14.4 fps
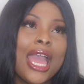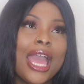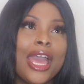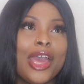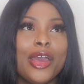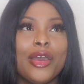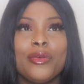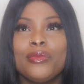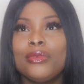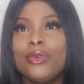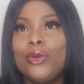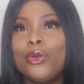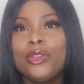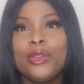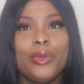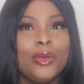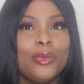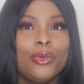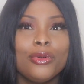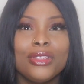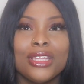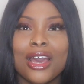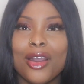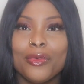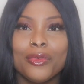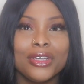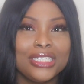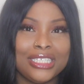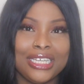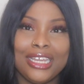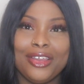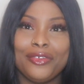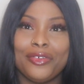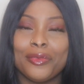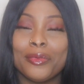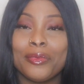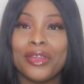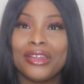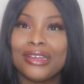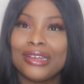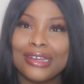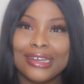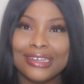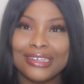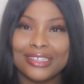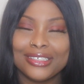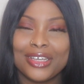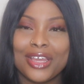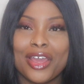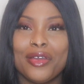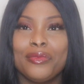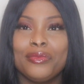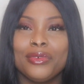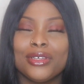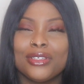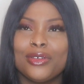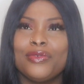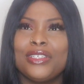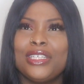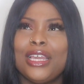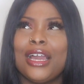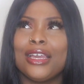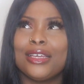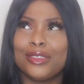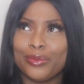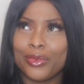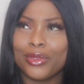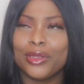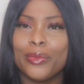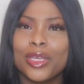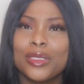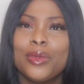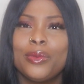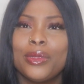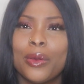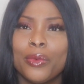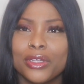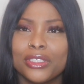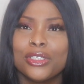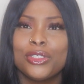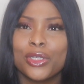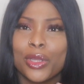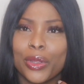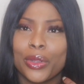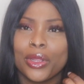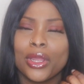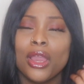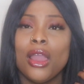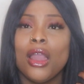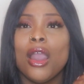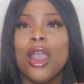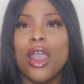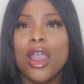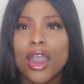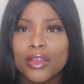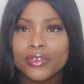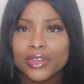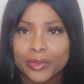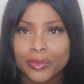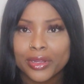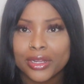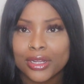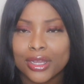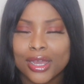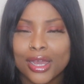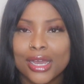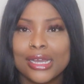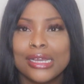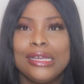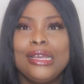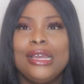All the people that are watching from America, because obviously I guess the most people that watch the show are in America,